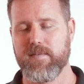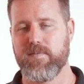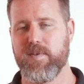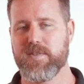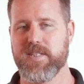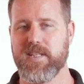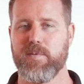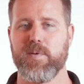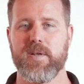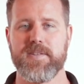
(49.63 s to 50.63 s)
First thing
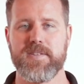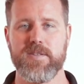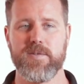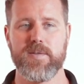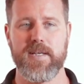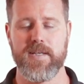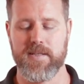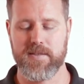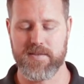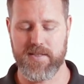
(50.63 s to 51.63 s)
that we're going to do
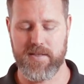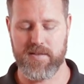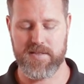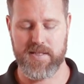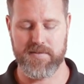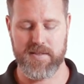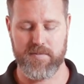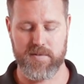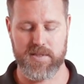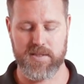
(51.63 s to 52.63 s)
in setting ourselves
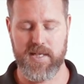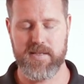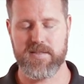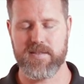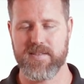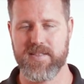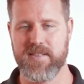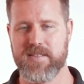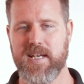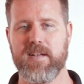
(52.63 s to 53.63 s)
up for success
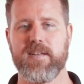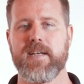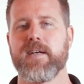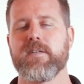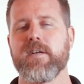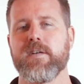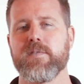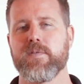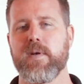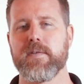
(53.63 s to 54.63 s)
is kind of lay out and
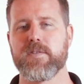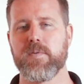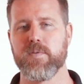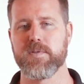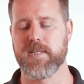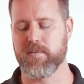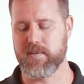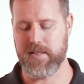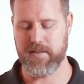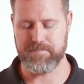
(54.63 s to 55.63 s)
go through all the tools that
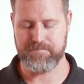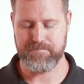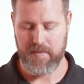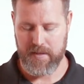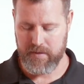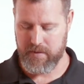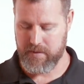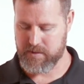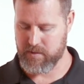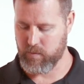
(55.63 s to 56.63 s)
we'll need.
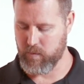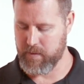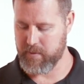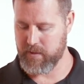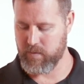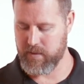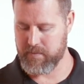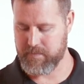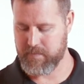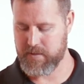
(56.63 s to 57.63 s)
So one big
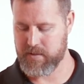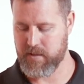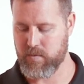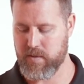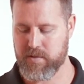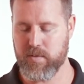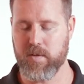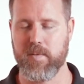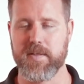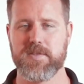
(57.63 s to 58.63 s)
one is you're going to want a
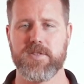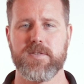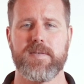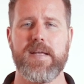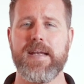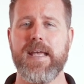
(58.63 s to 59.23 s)
torque wrench in